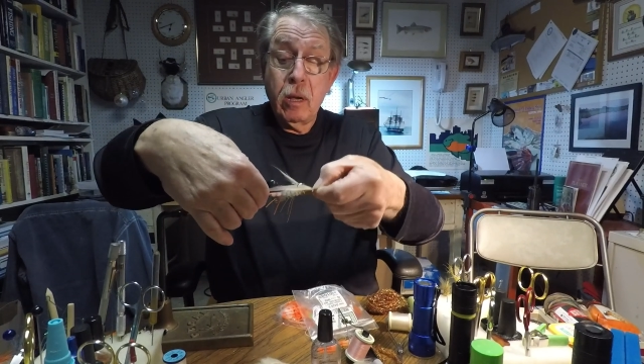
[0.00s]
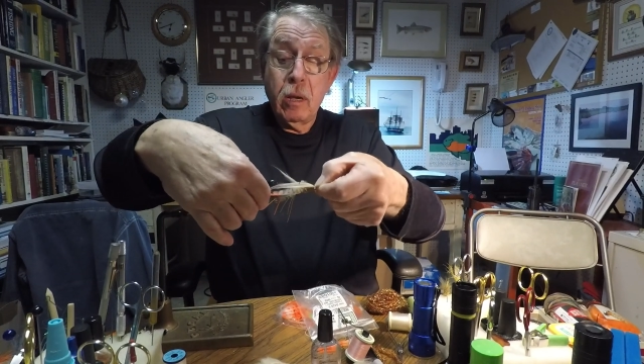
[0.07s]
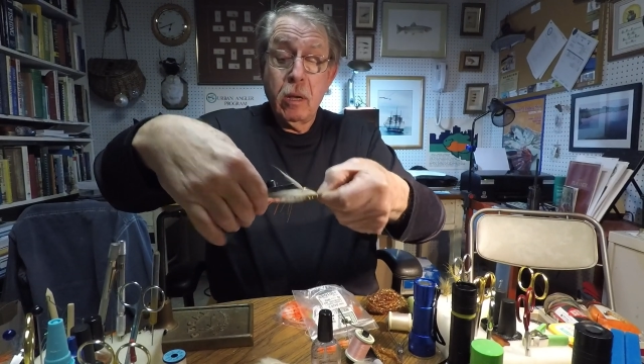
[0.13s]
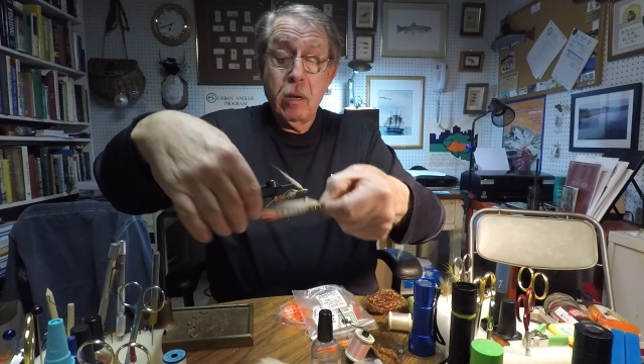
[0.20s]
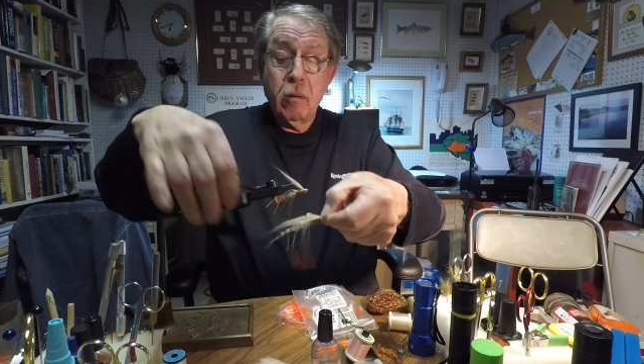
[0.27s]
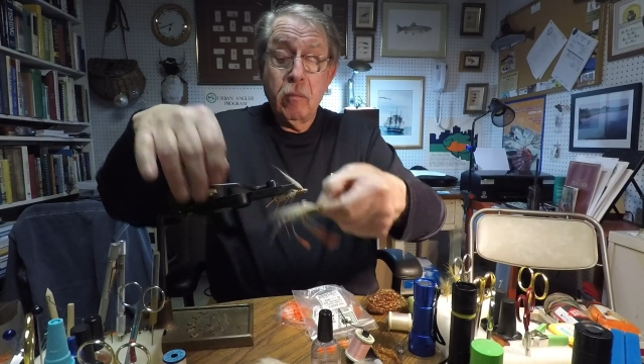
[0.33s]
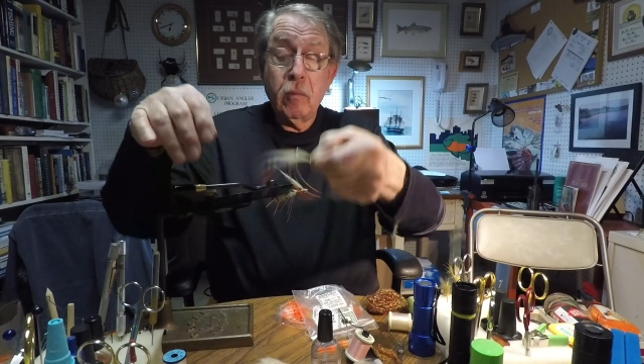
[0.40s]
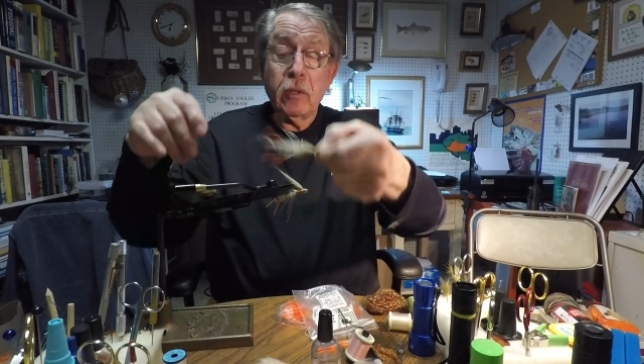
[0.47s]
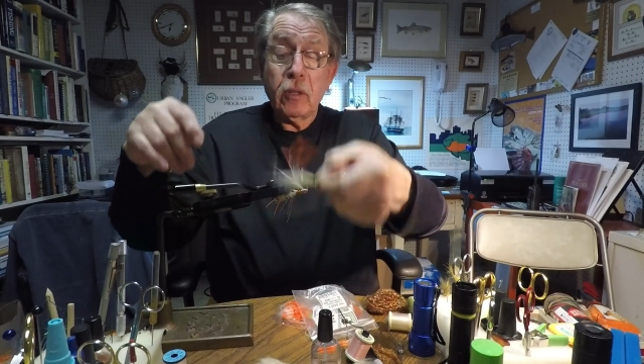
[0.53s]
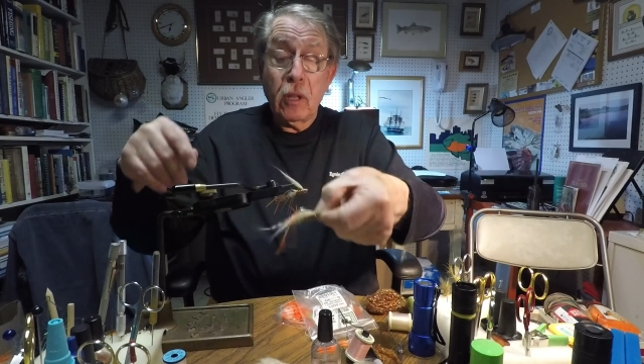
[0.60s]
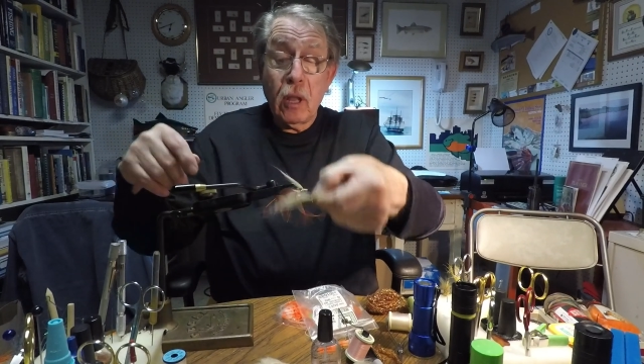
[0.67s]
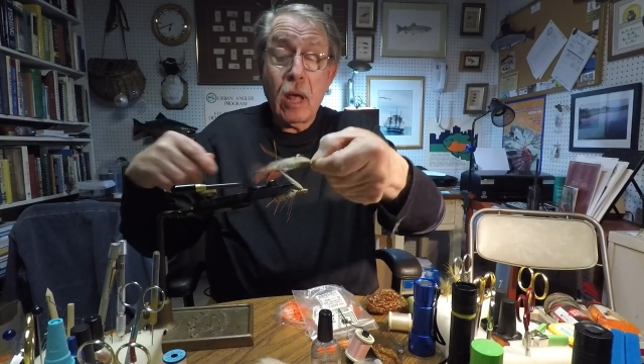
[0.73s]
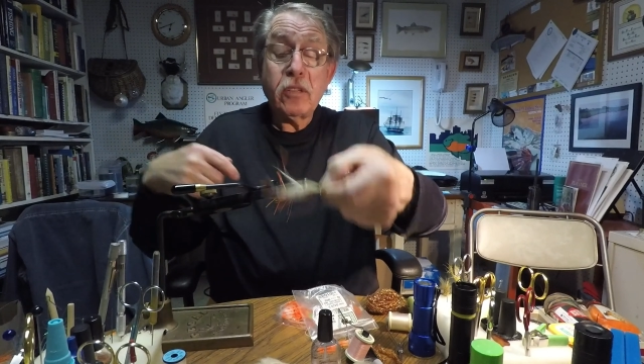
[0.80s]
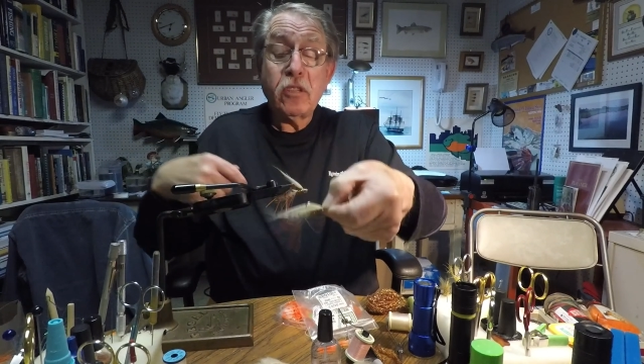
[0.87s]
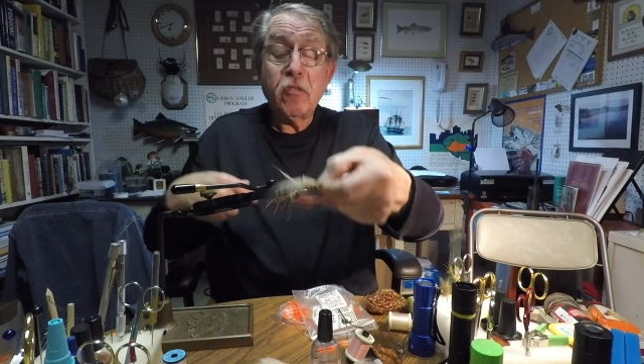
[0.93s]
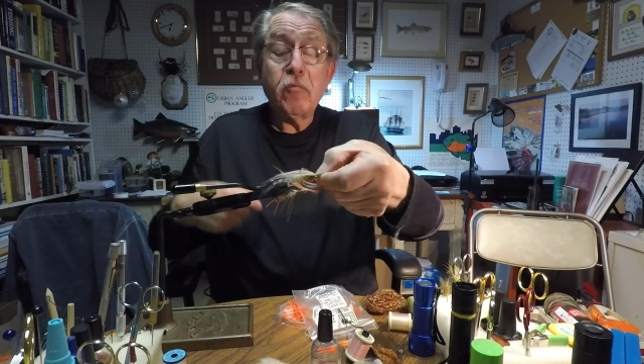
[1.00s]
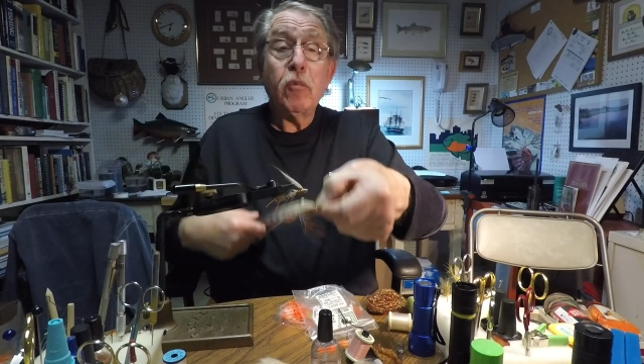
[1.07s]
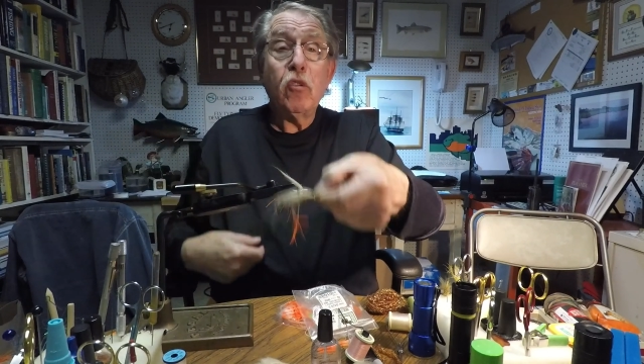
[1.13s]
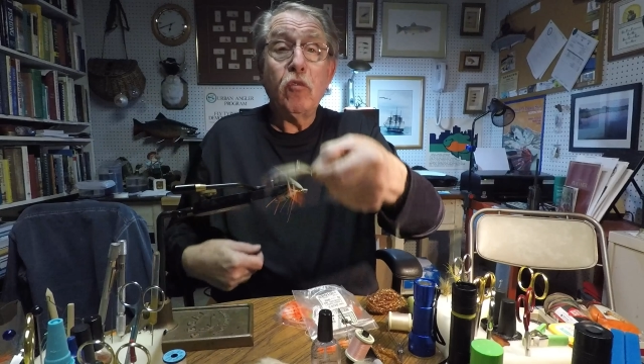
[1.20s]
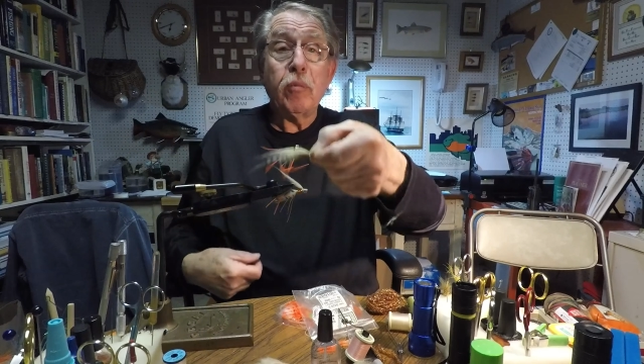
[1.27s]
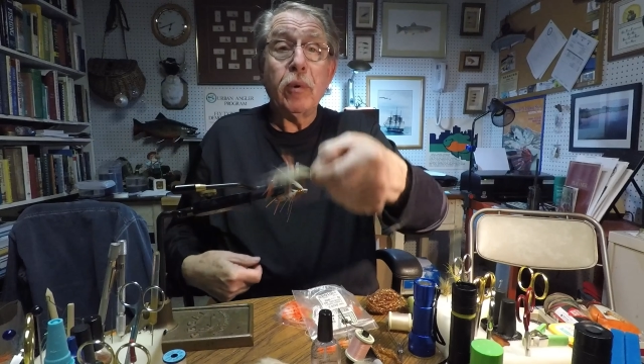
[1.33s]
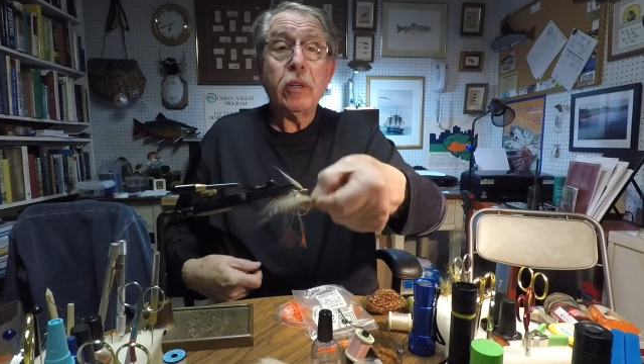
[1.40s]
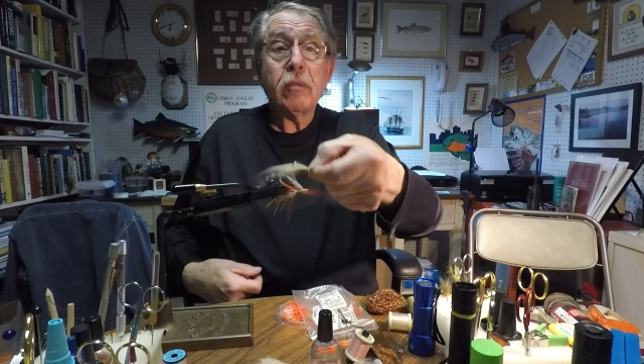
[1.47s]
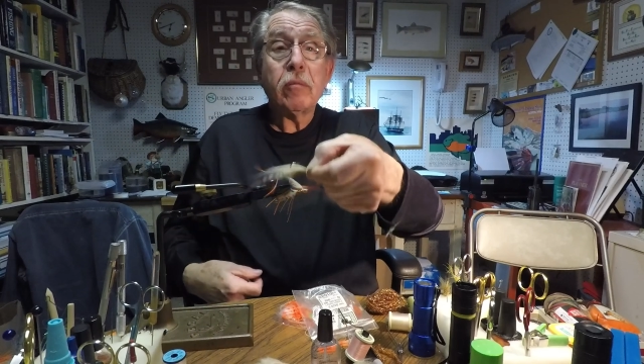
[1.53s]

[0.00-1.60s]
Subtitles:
with lots of movement